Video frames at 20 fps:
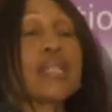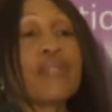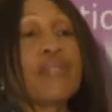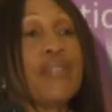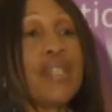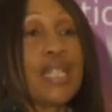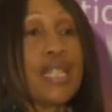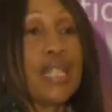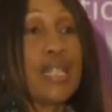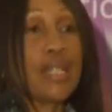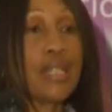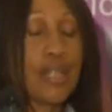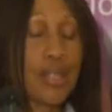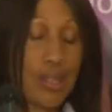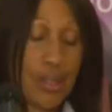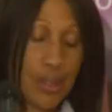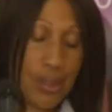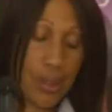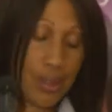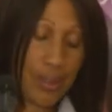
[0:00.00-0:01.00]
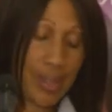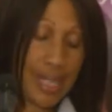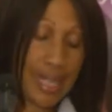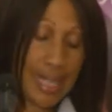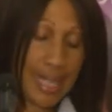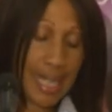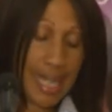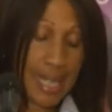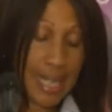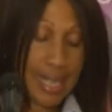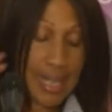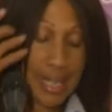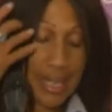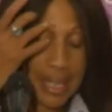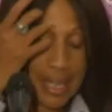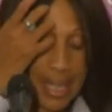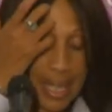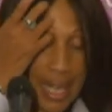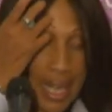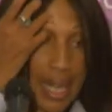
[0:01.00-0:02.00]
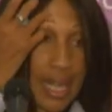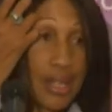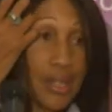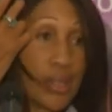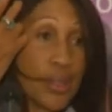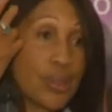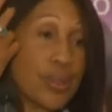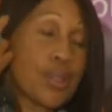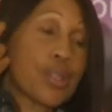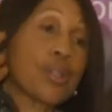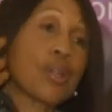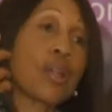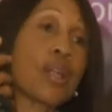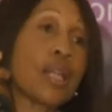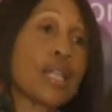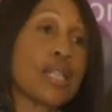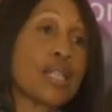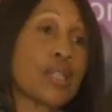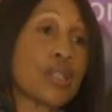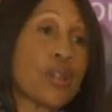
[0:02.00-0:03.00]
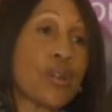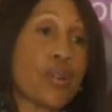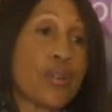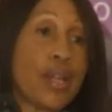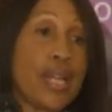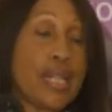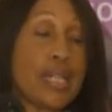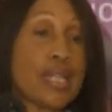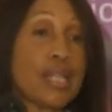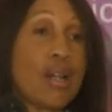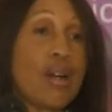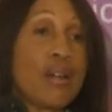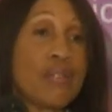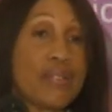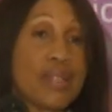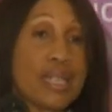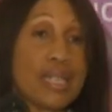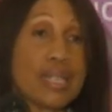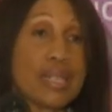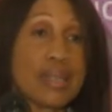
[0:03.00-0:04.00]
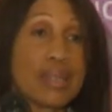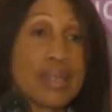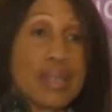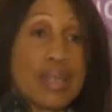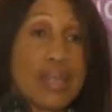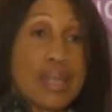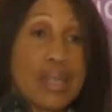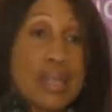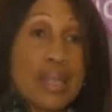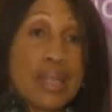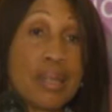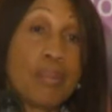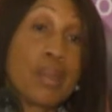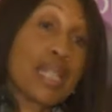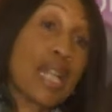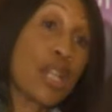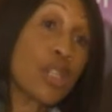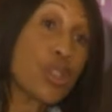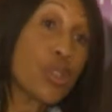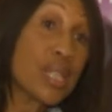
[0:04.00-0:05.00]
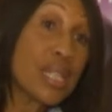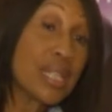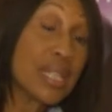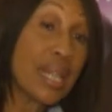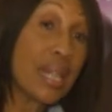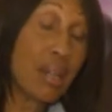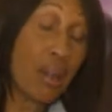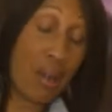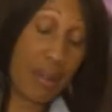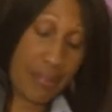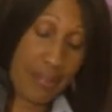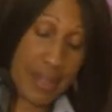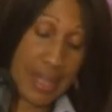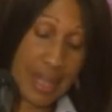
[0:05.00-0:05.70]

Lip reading: I remember one of my first visits to Grace Kennedy and to Douglas Oraine's office,